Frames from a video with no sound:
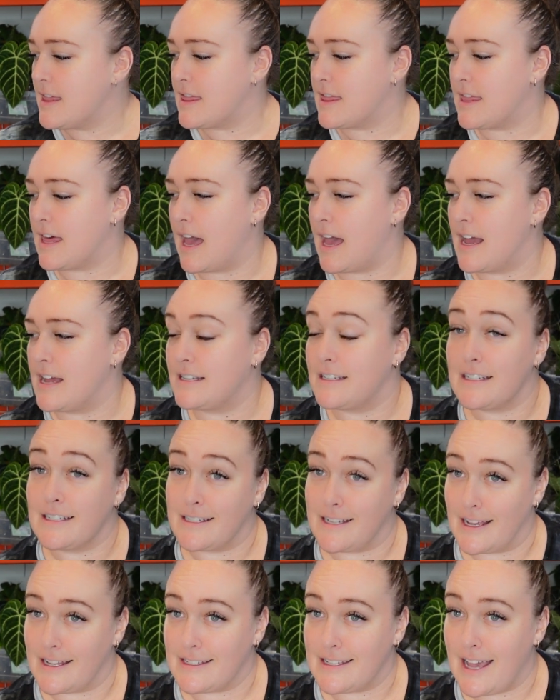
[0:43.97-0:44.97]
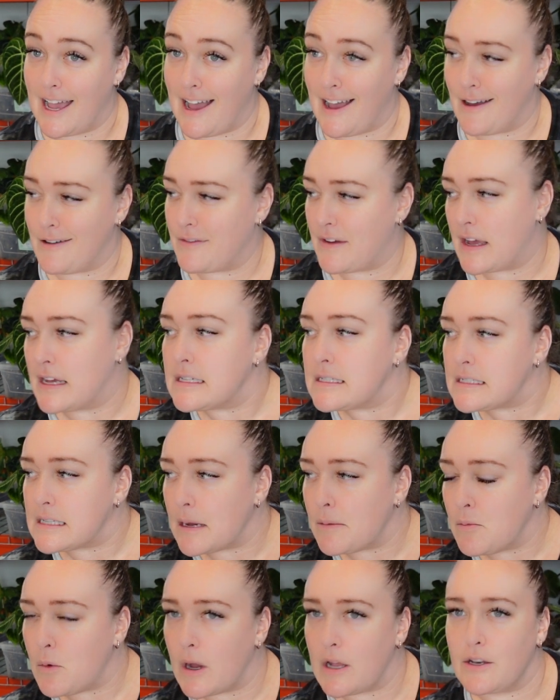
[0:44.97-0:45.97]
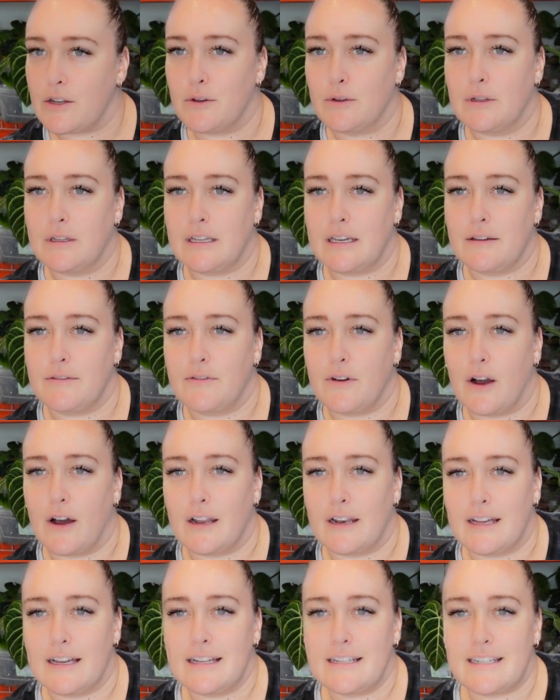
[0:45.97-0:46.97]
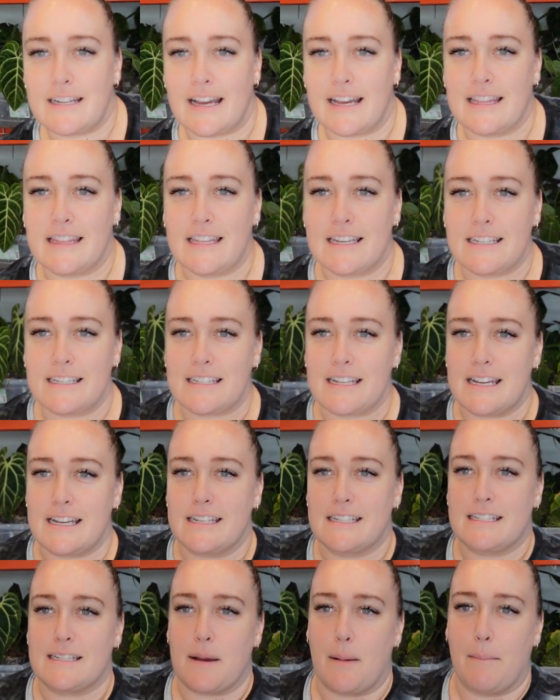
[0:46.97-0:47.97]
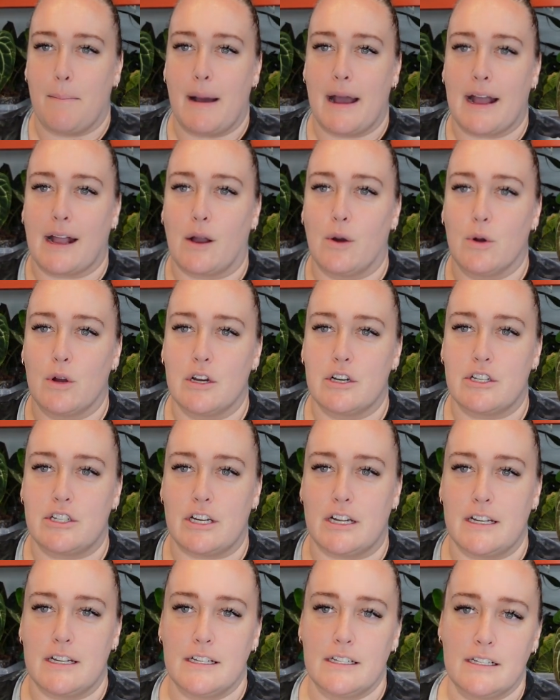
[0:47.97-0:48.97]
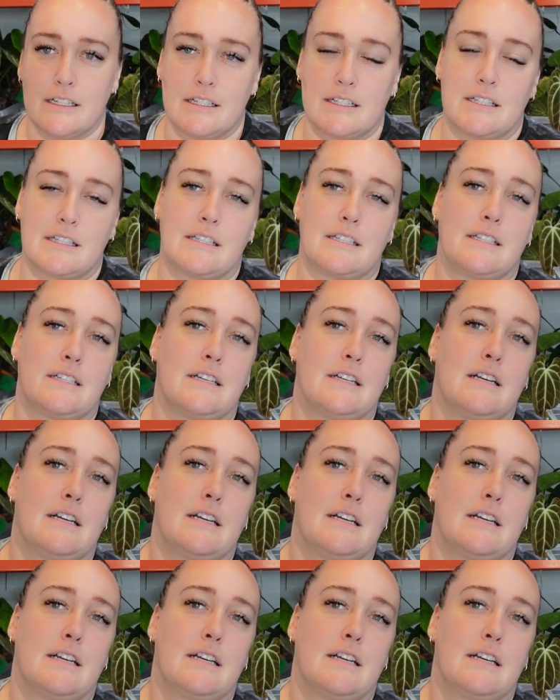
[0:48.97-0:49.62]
that does have a somewhat new leaf on it, and this is my gorgeous